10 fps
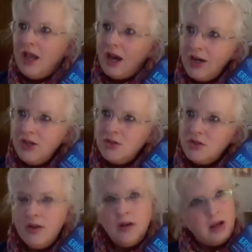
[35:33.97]
how are you
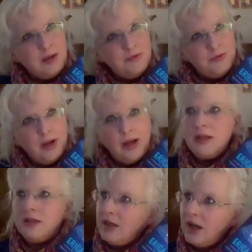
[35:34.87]
doing i'm
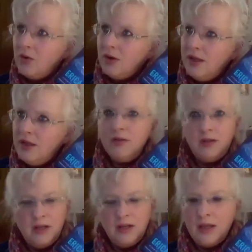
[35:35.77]
fine how are you
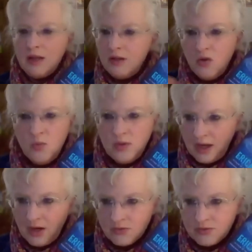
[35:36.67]
no no no no one
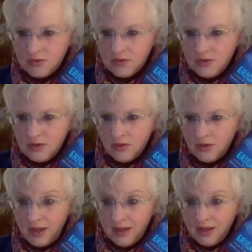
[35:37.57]
cares okay